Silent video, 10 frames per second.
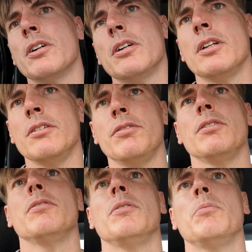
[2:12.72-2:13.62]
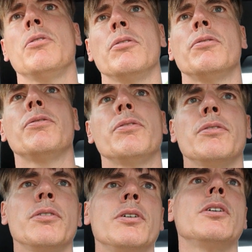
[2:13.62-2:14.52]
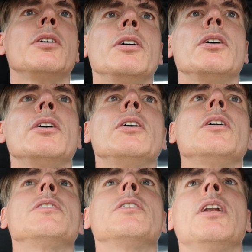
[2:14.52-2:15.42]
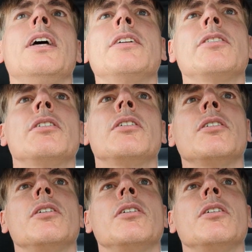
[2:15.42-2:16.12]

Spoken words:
and if you remove the last